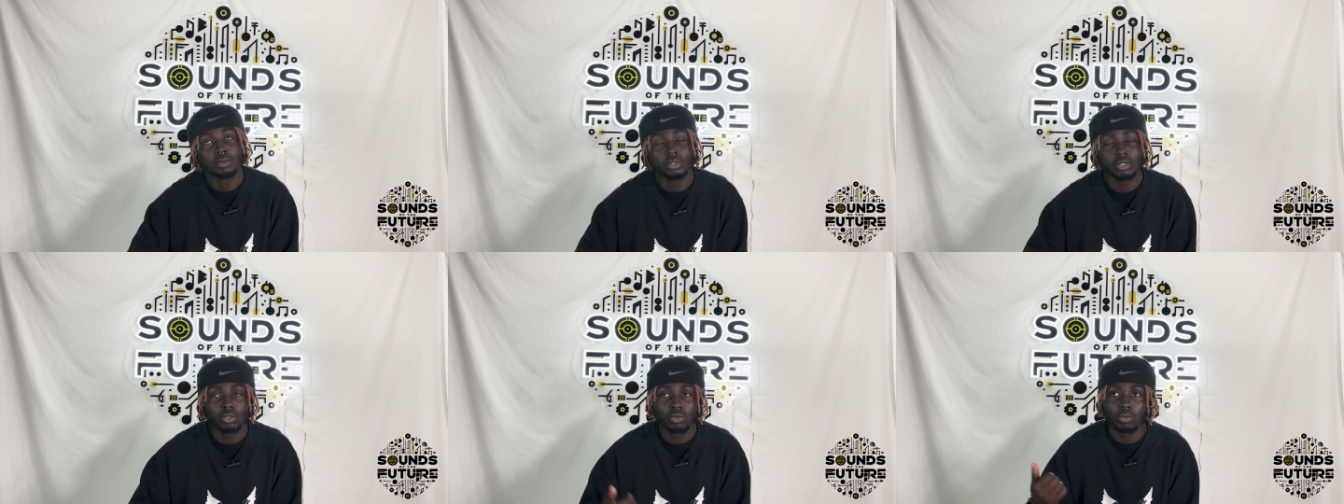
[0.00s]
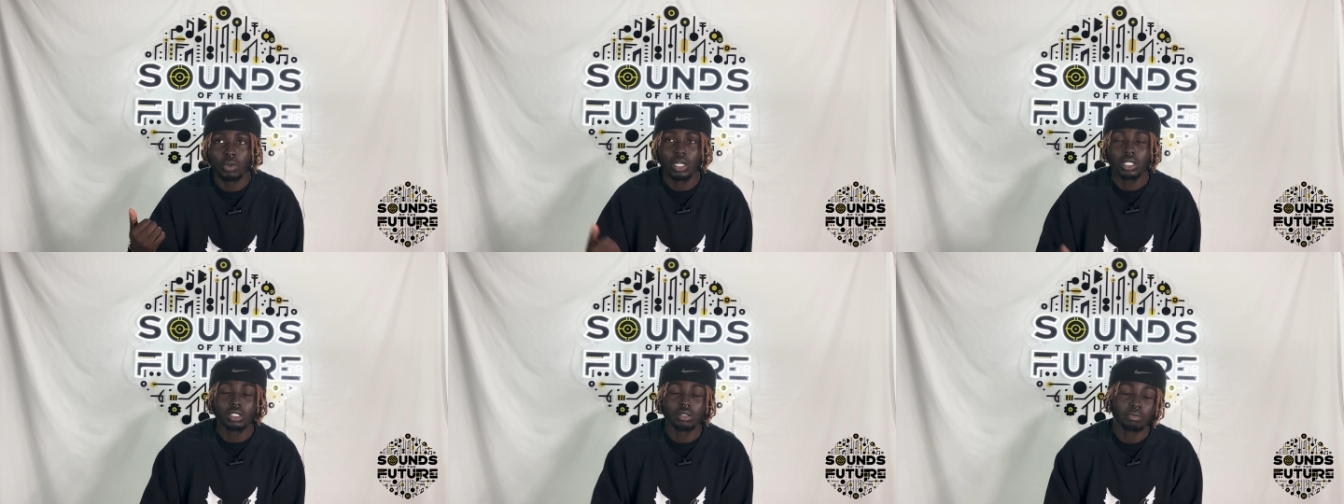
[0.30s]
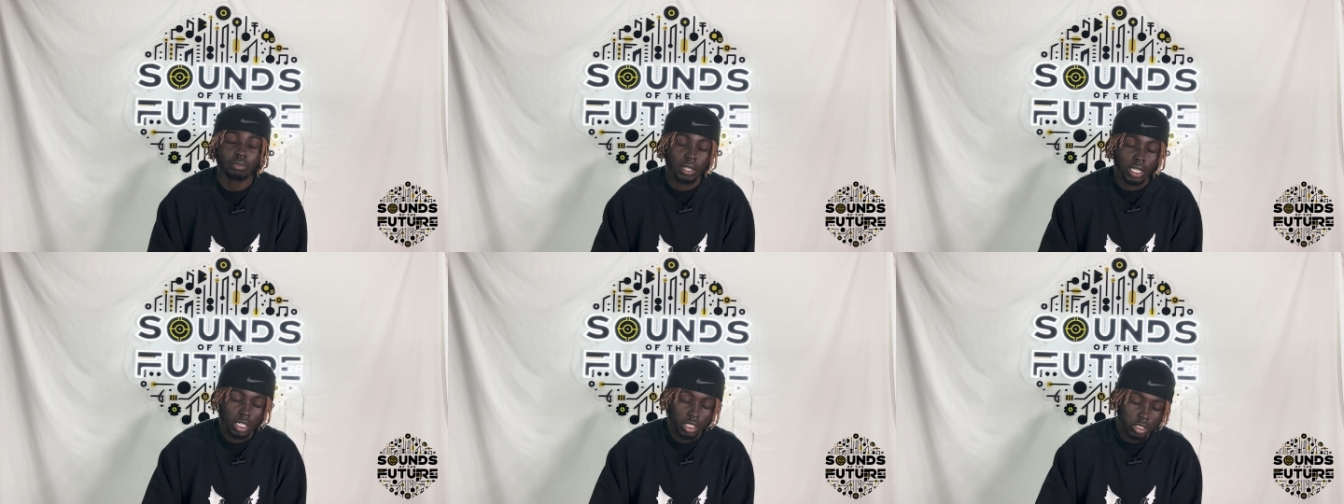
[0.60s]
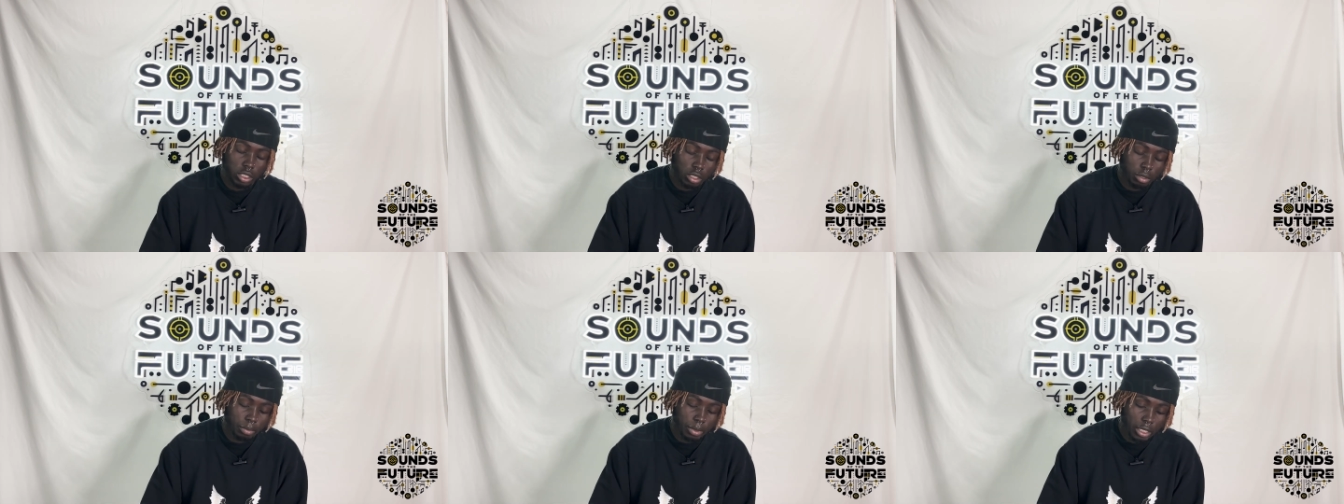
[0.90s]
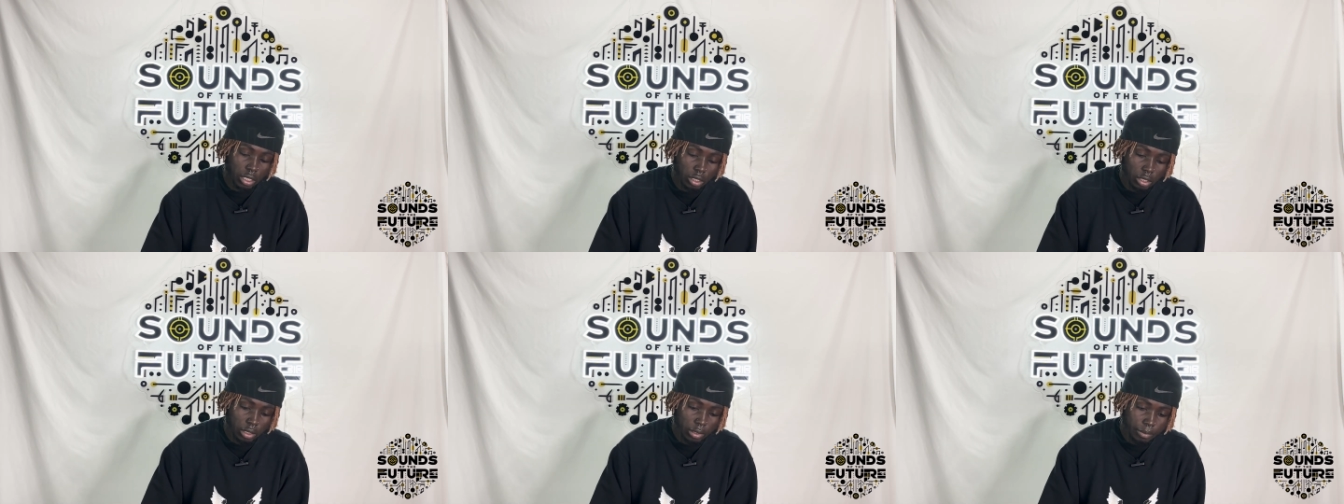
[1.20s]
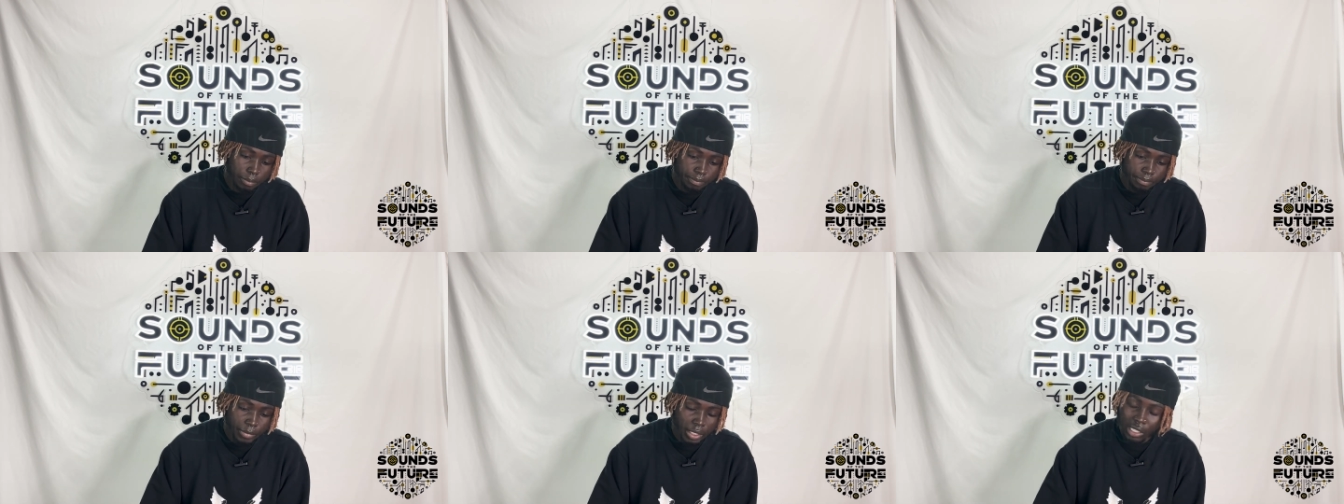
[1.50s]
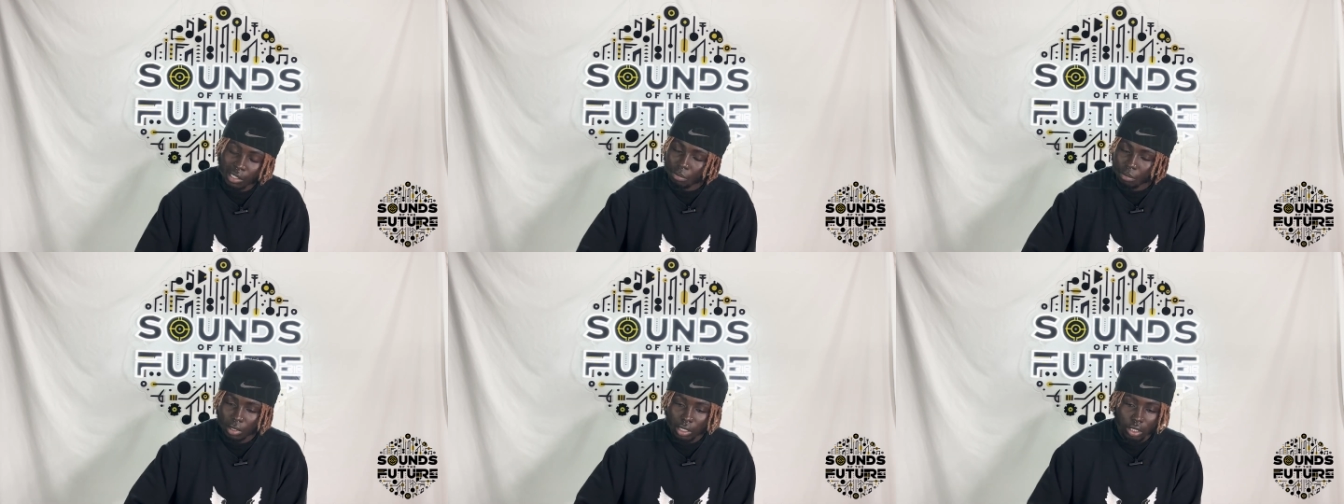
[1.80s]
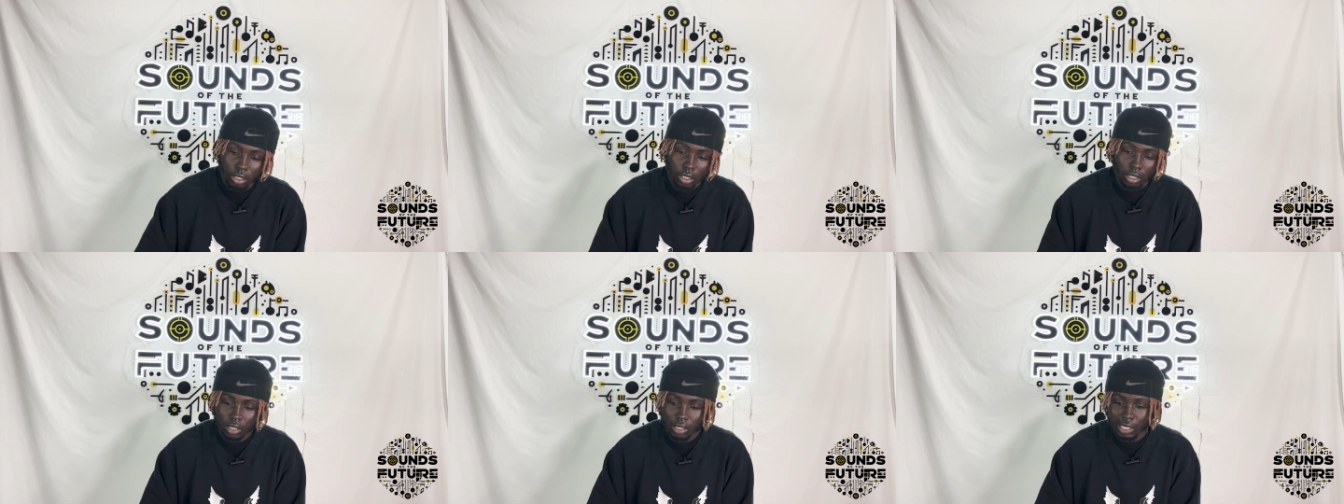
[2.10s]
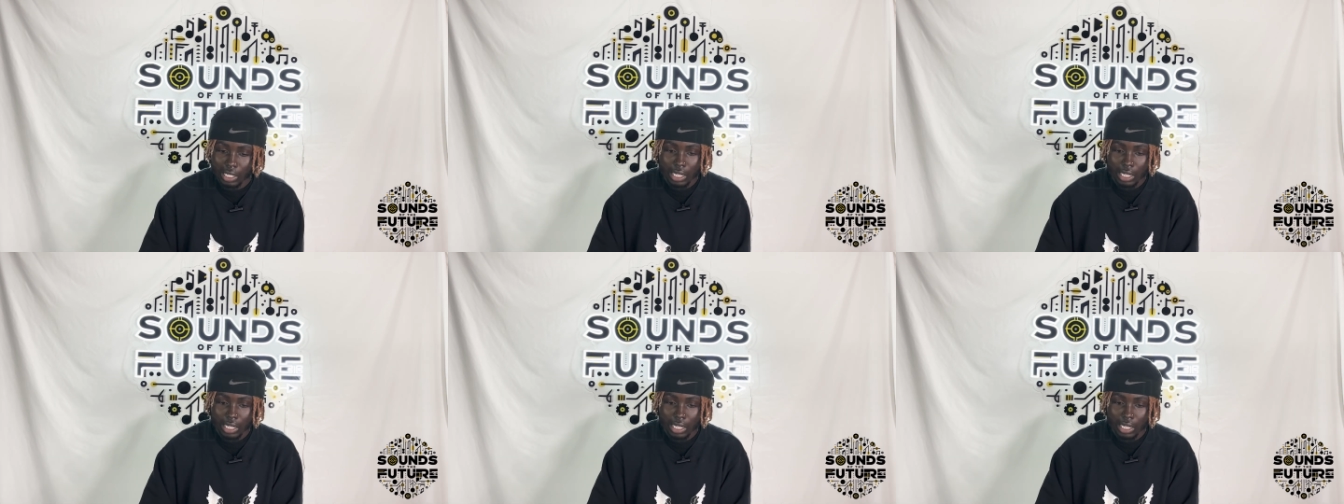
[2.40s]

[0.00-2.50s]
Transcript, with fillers: I was just watching mad shit about her the